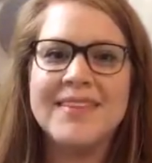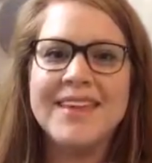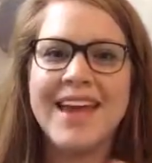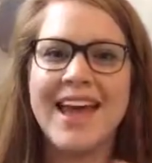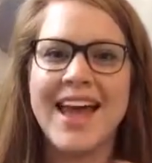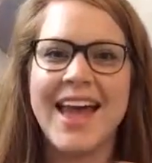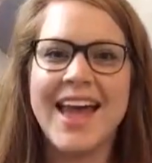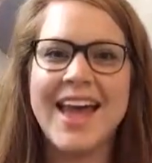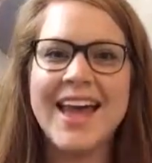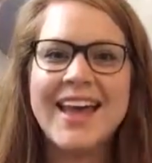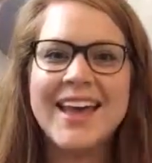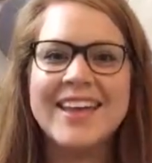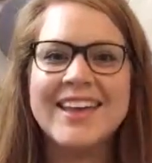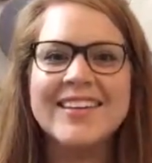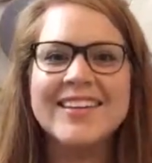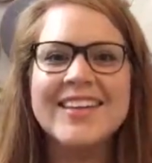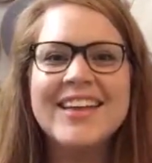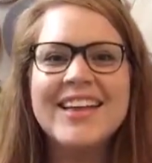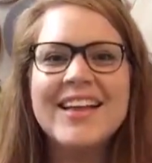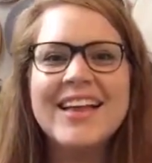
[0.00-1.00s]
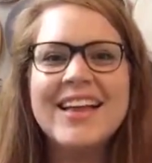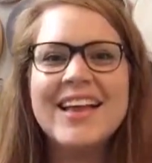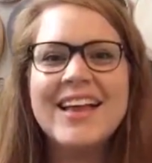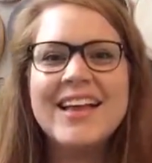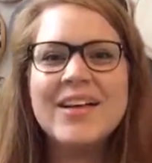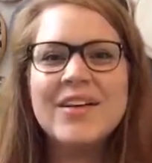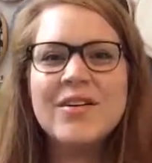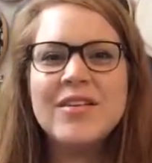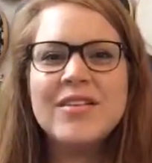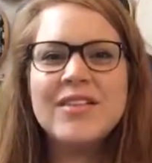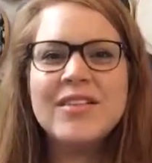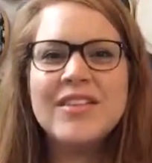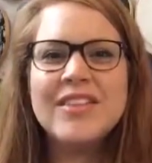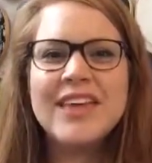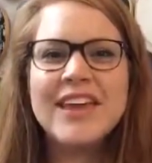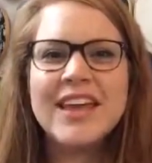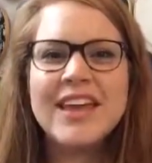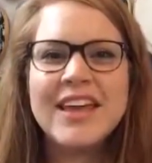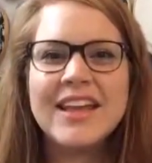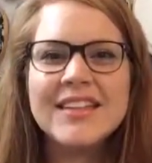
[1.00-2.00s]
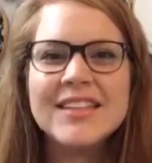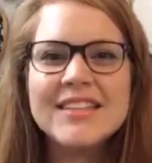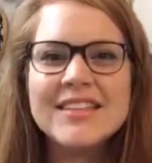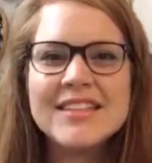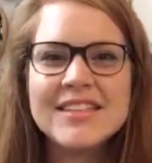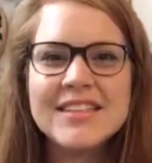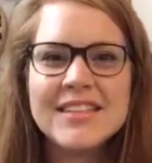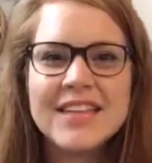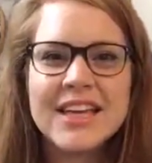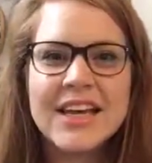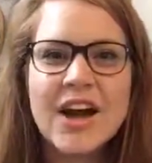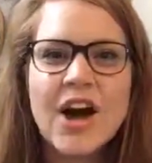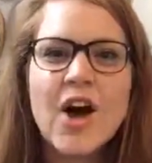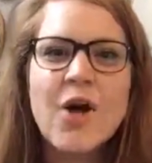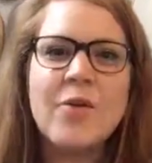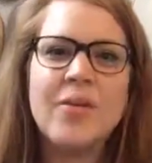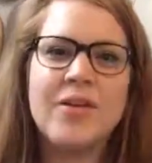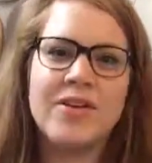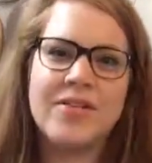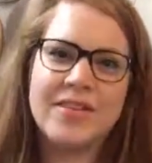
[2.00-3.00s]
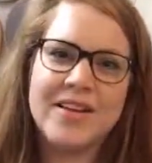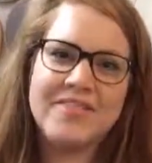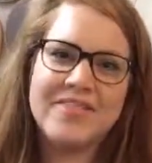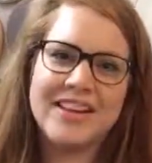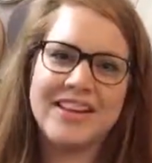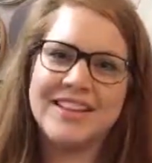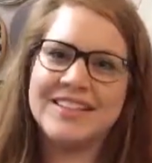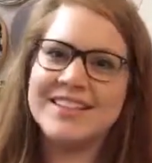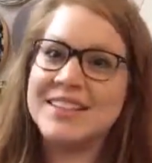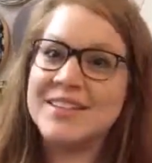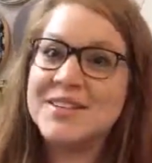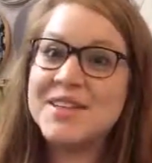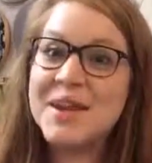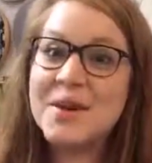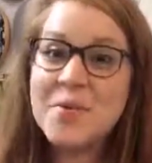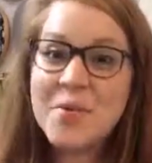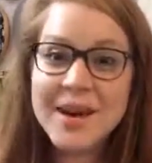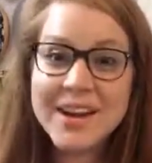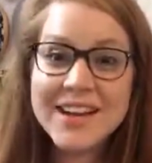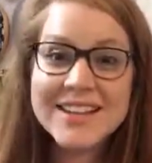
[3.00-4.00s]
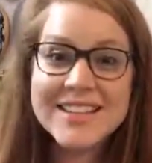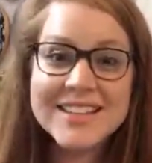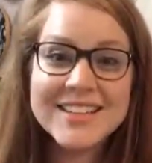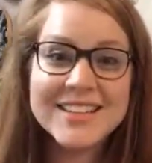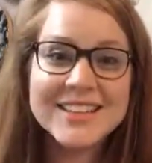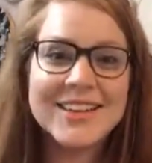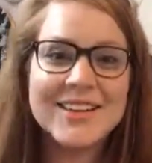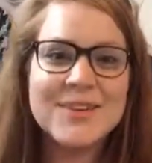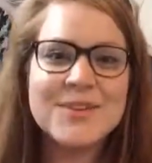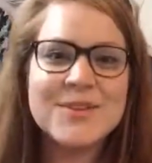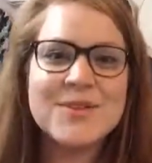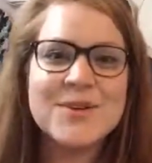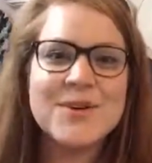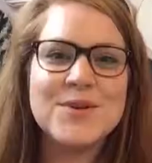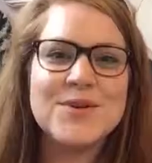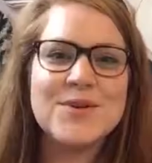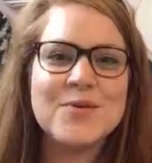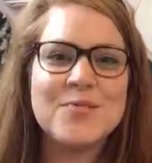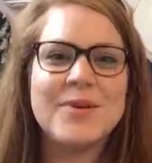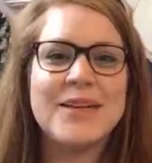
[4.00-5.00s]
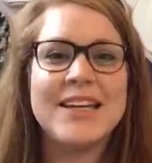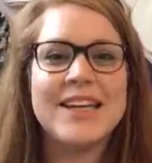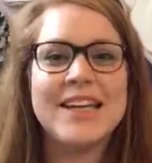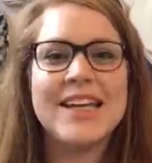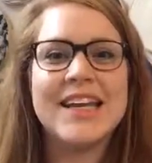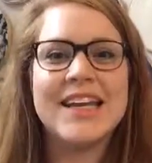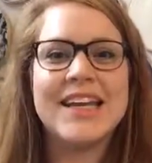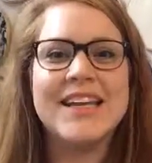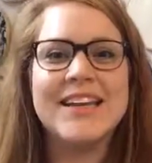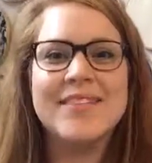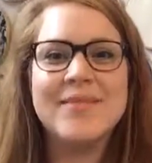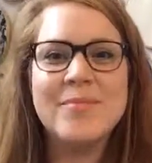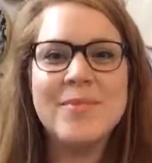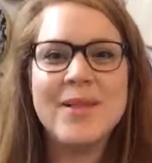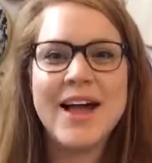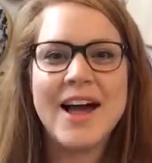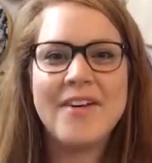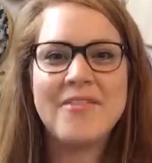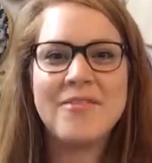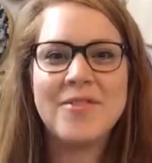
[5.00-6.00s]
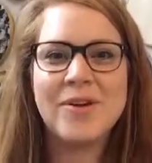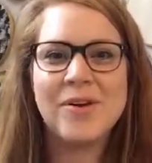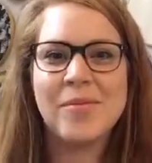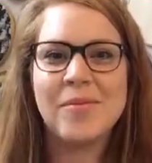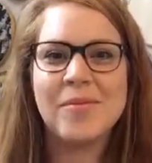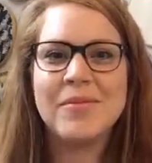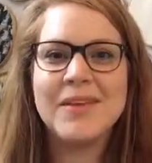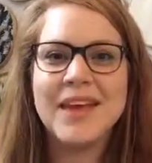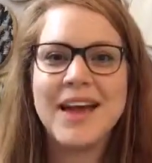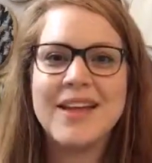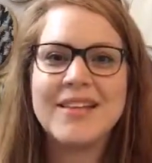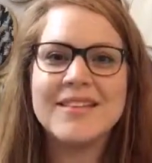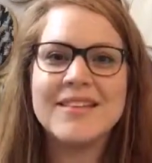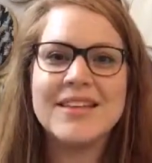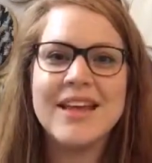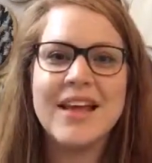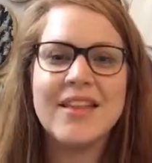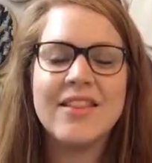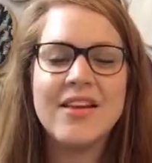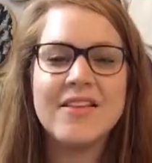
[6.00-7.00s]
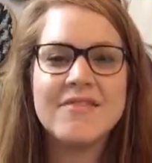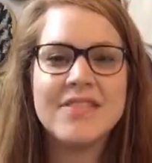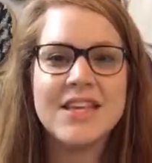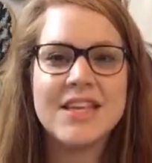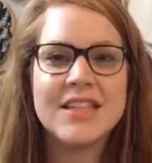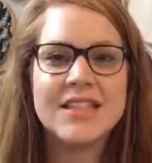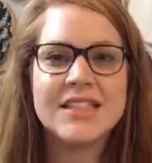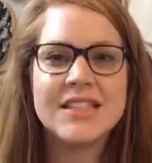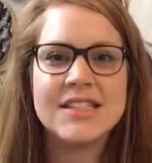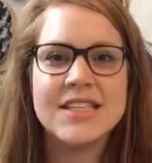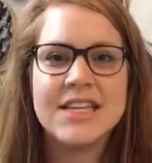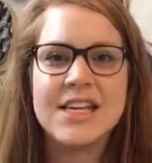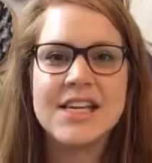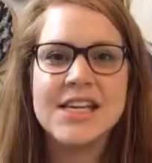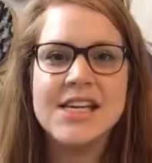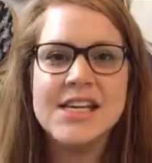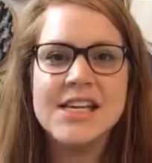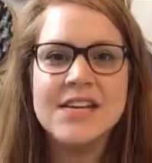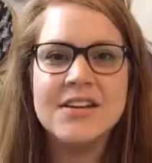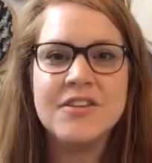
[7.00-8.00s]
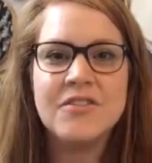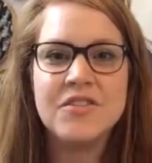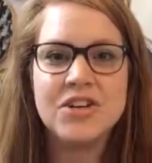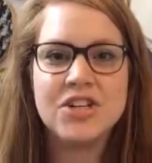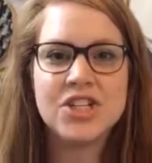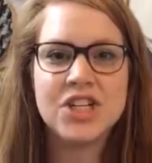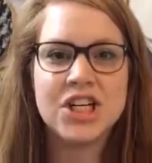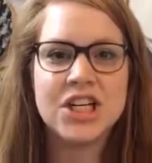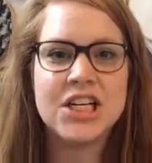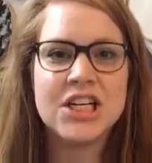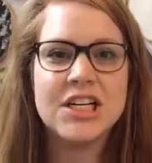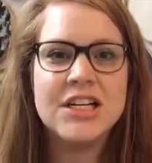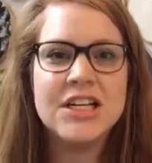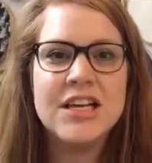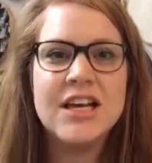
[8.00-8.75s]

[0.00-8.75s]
Yay! The Insta. Oh, you love the Insta. I was like, what is this new social media platform? Yes, I love the Insta, for sure.